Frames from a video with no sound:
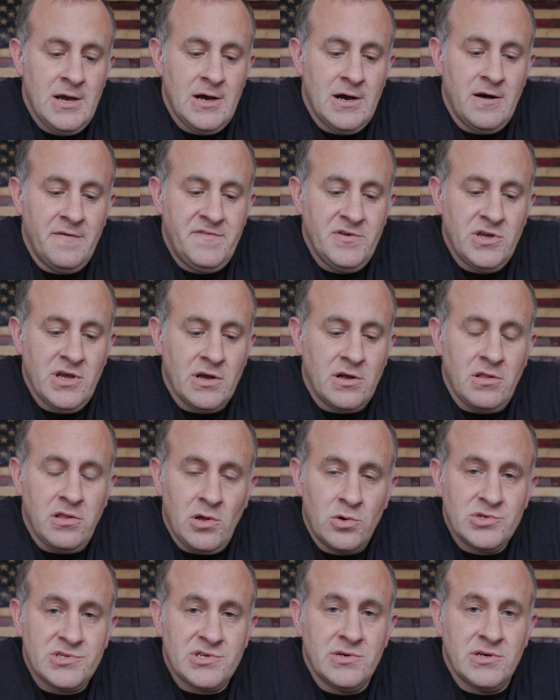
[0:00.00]
If you get
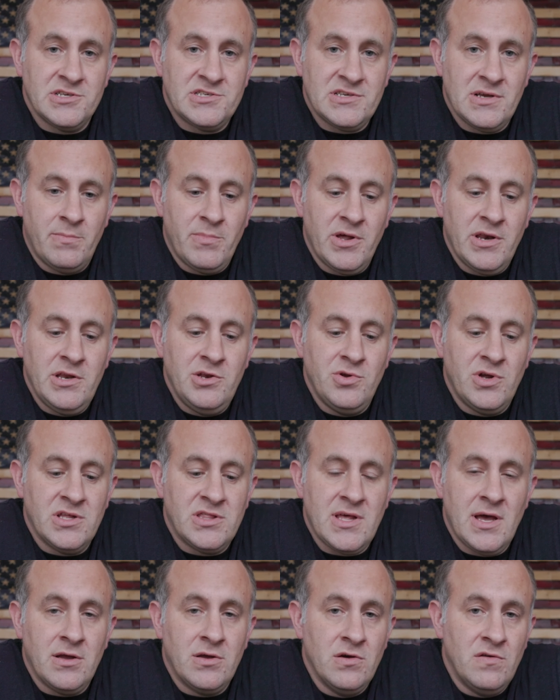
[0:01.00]
closer to somebody and you
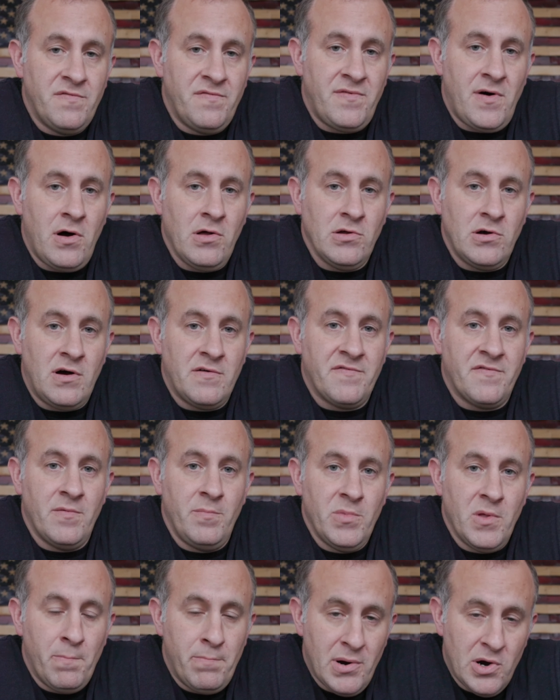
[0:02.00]
get that good fall off
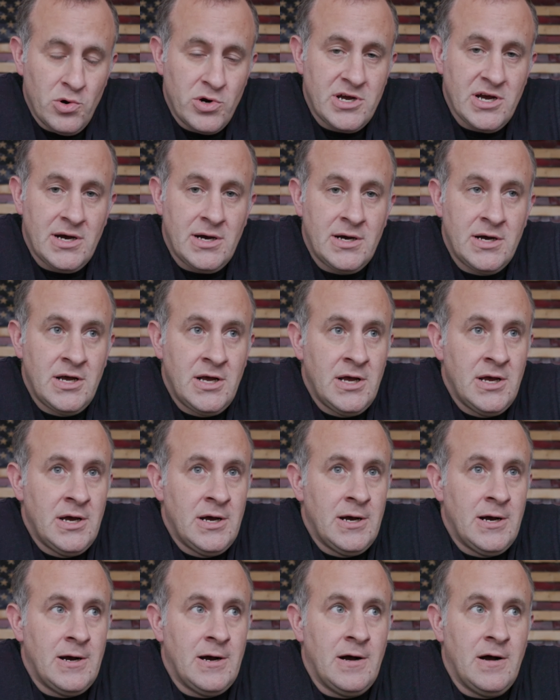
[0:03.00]
from the bokeh,
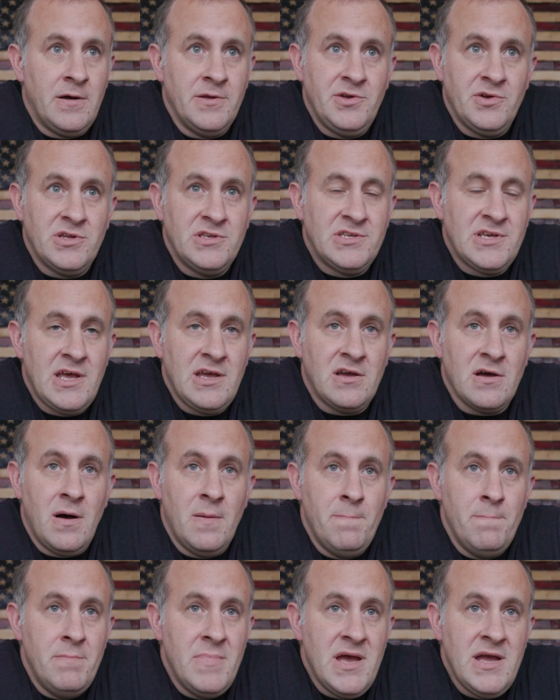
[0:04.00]
you can take
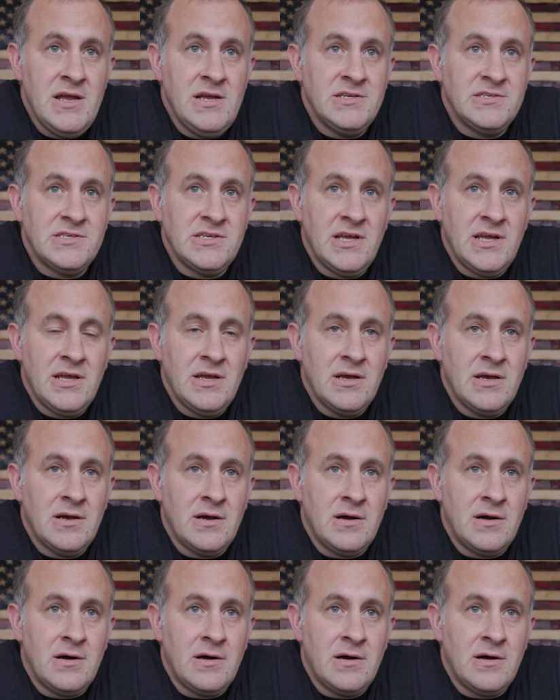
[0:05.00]
amazing